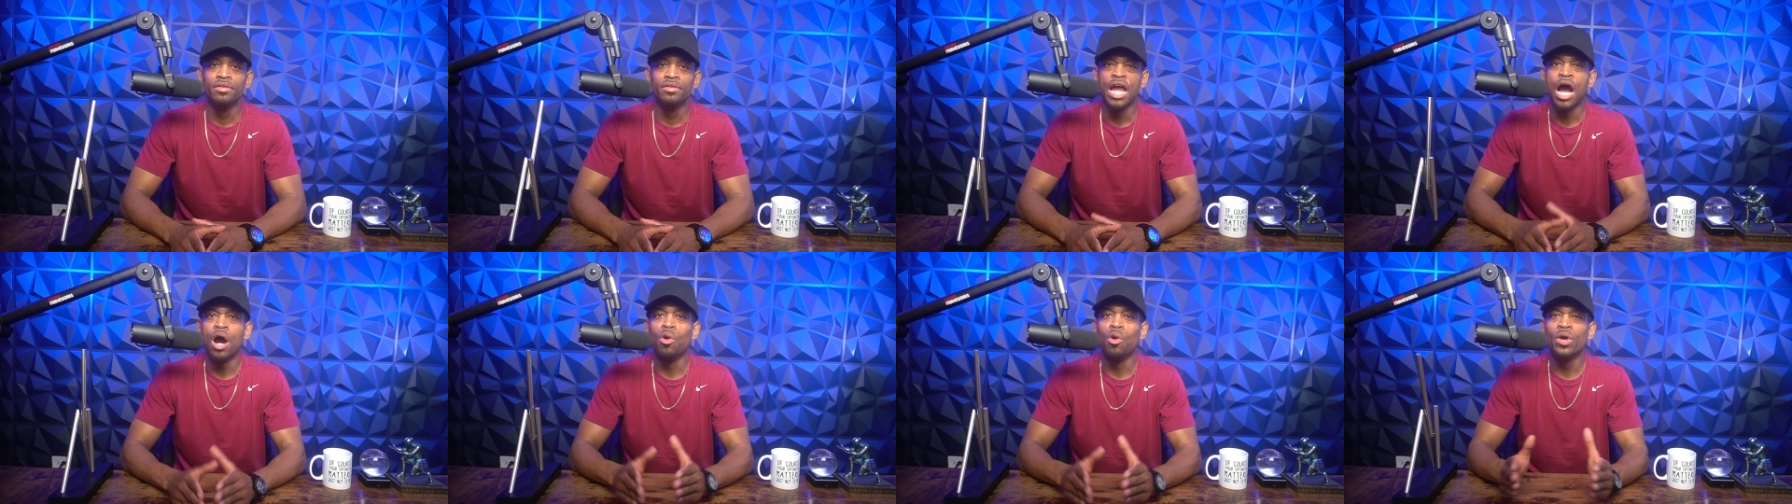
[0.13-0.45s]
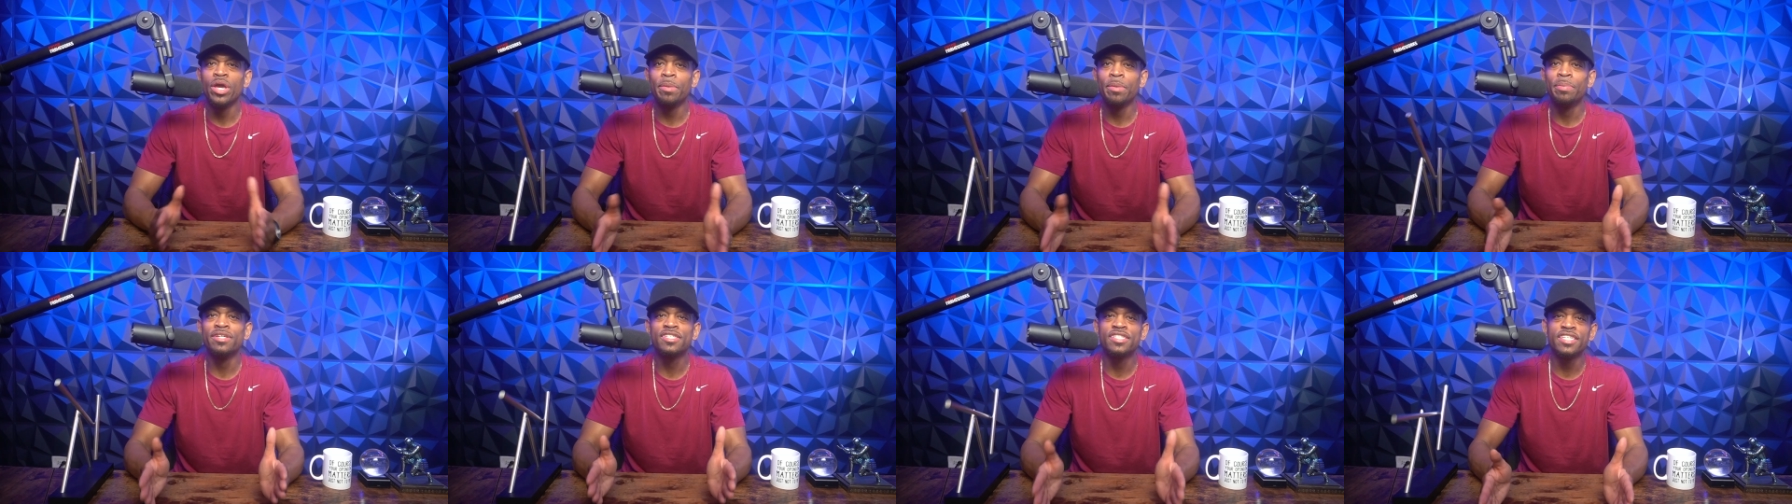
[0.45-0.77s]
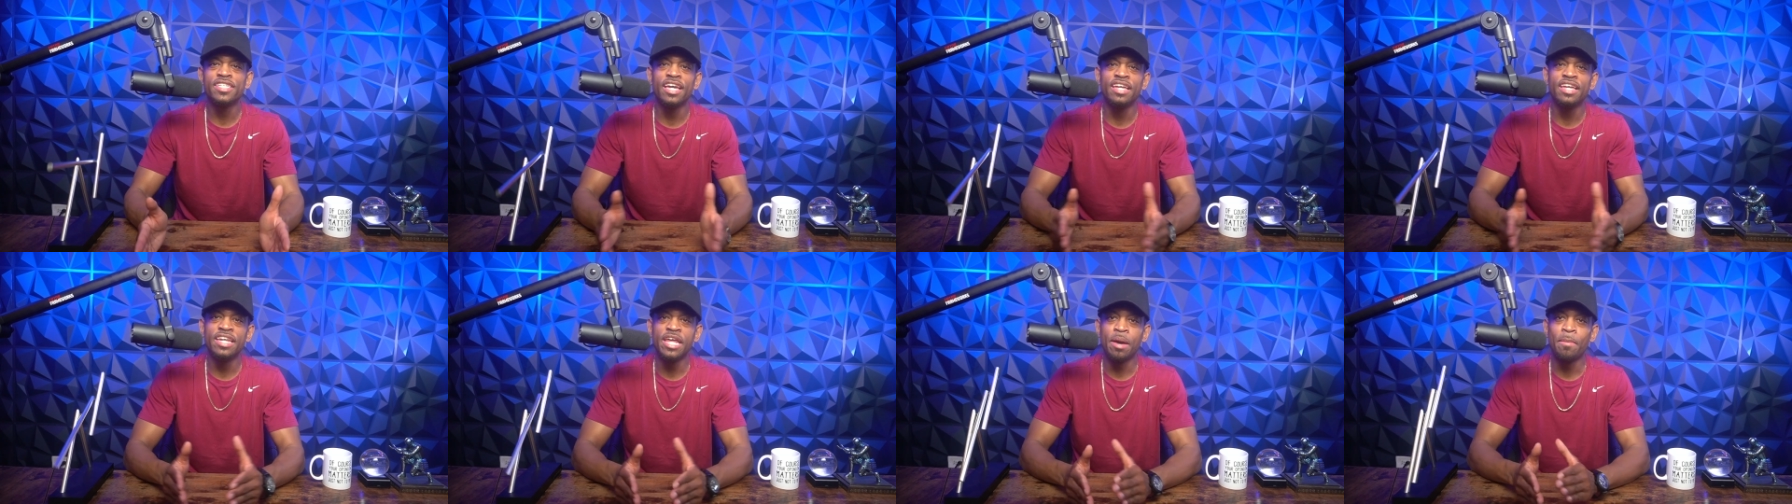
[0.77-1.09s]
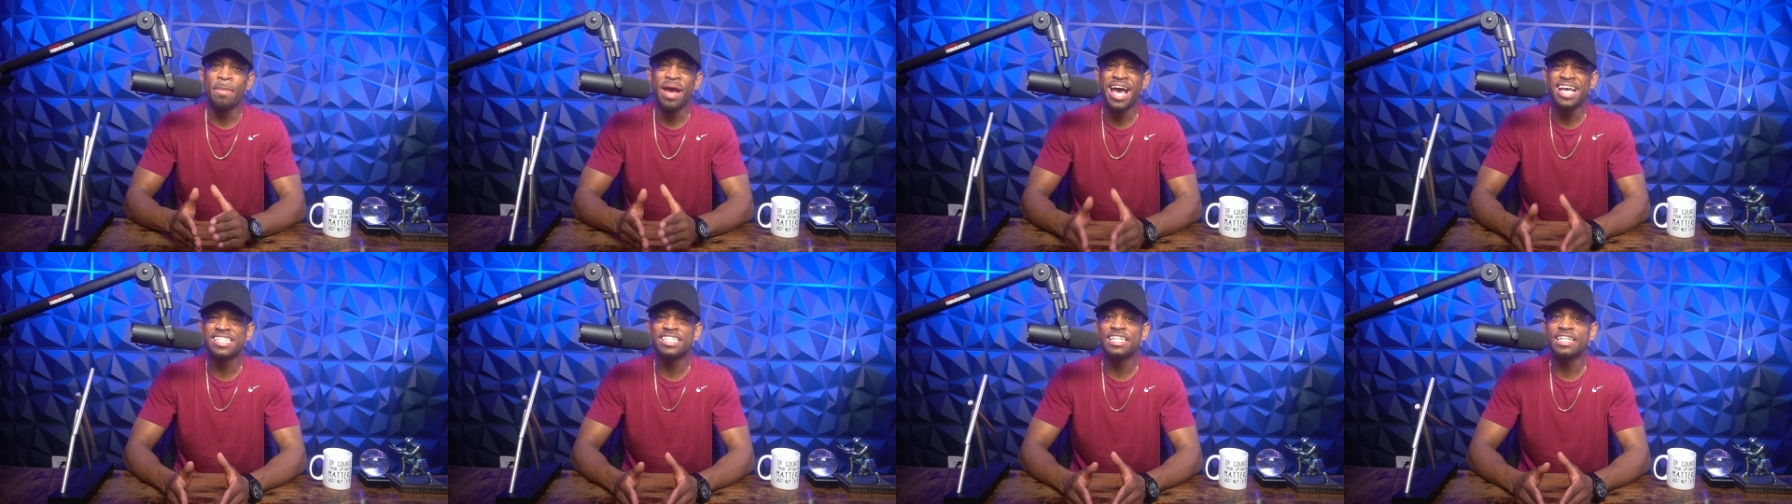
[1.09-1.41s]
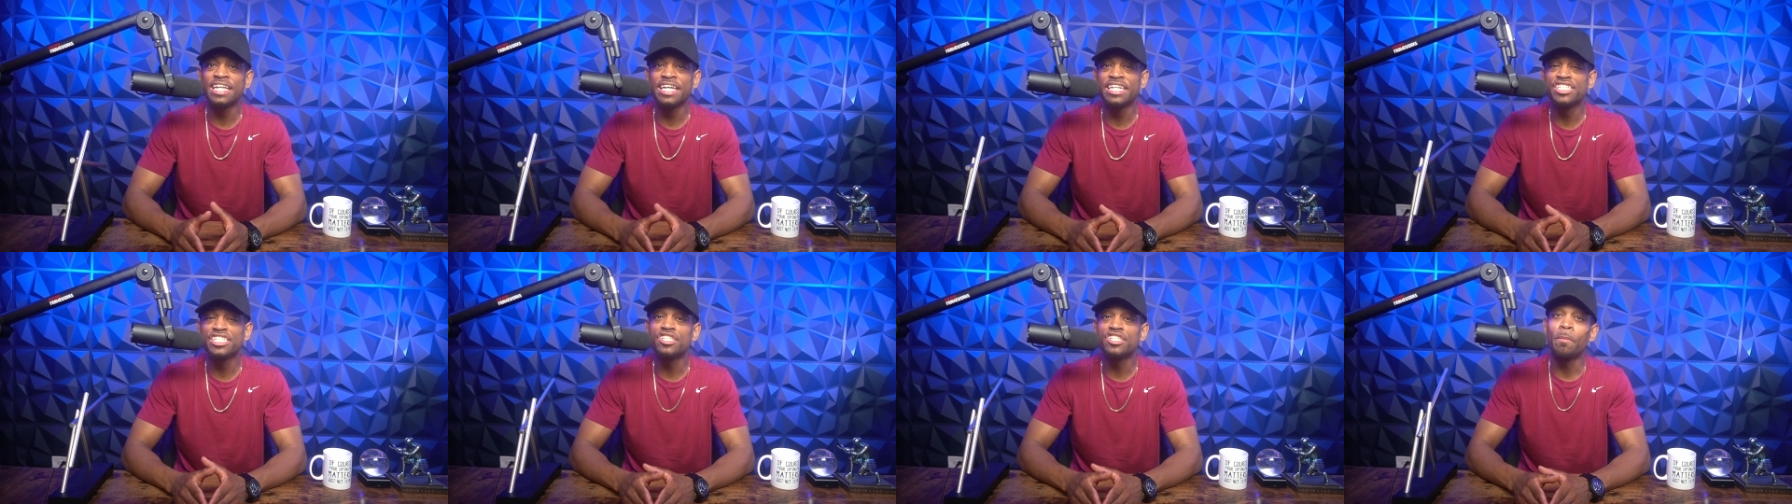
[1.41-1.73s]
we've been seeing the
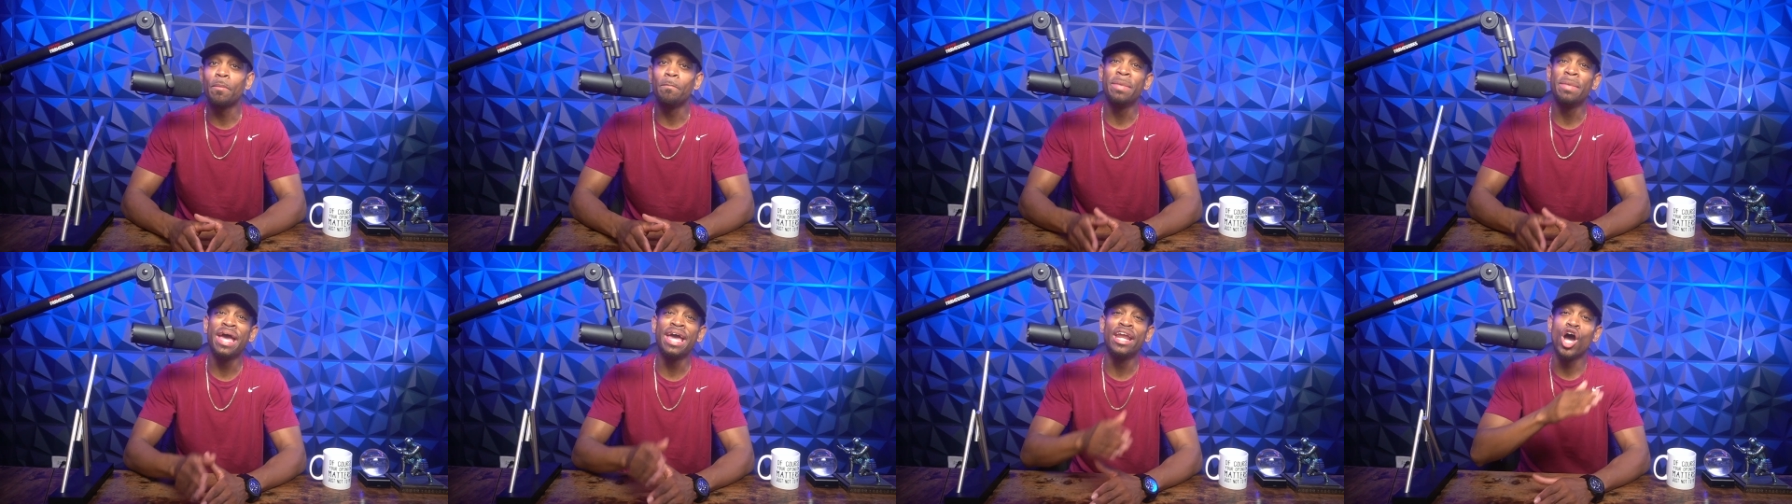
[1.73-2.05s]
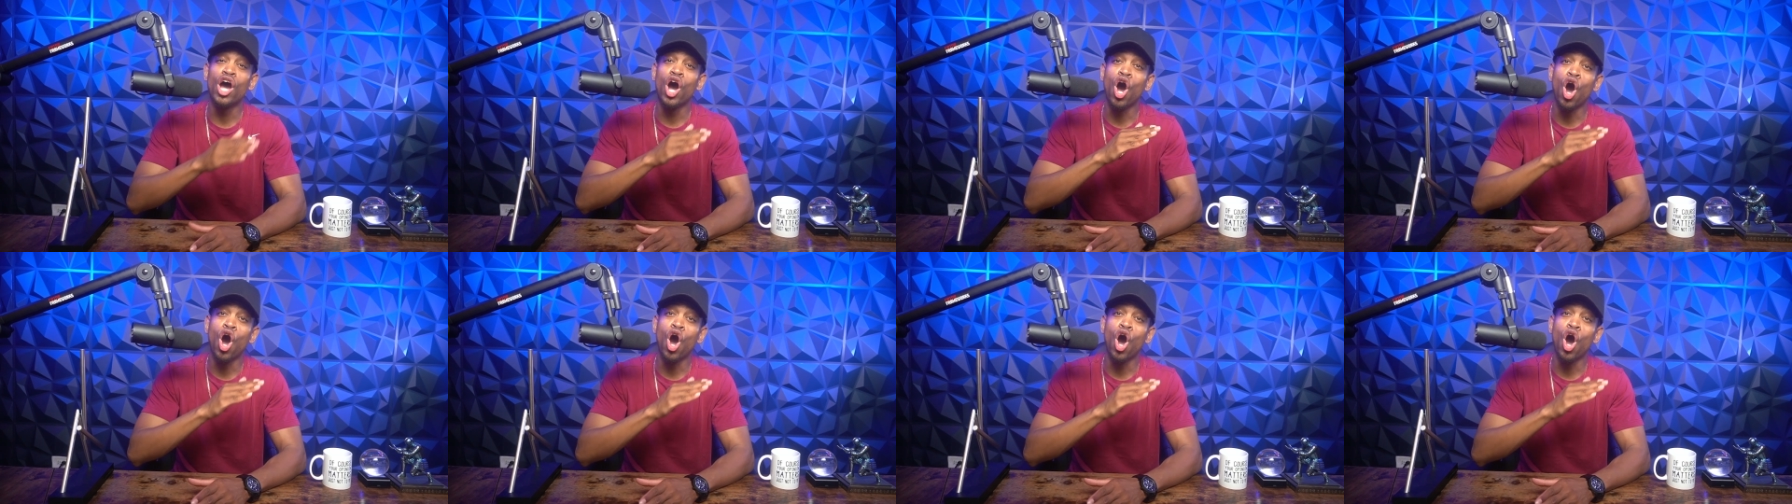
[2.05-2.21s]
emasculation of men